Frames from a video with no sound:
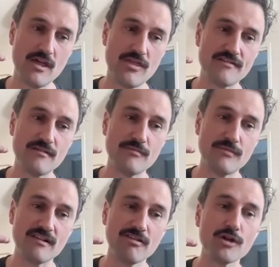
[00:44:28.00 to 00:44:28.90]
there's
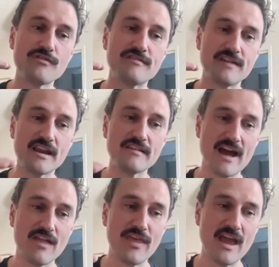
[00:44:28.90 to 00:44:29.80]
a lot of studies
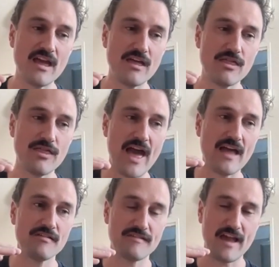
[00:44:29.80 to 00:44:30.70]
out there
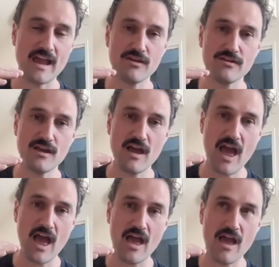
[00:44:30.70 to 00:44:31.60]
that say that
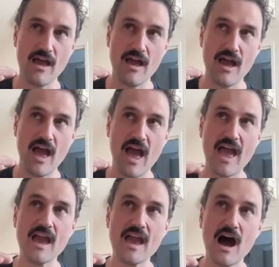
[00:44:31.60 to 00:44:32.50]

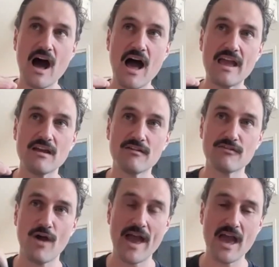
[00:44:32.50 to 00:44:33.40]
AI
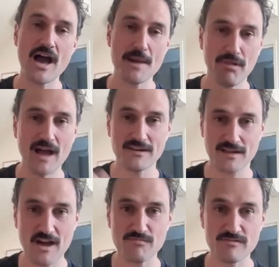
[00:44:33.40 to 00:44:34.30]
applied to
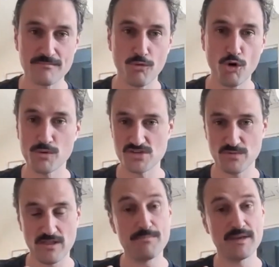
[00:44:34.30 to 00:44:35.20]
customer support, which is
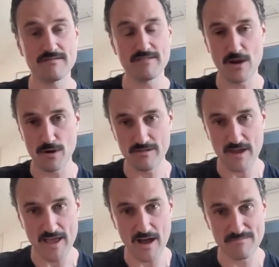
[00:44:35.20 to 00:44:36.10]
one of the biggest areas
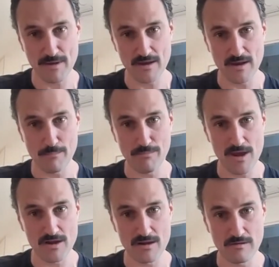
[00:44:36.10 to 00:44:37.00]
that AI has been
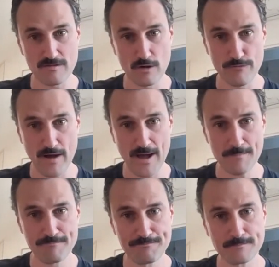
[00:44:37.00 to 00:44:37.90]
implemented in so
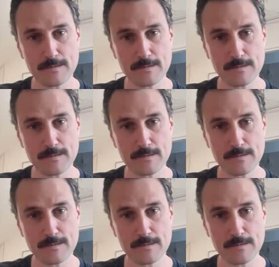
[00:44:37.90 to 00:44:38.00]
far,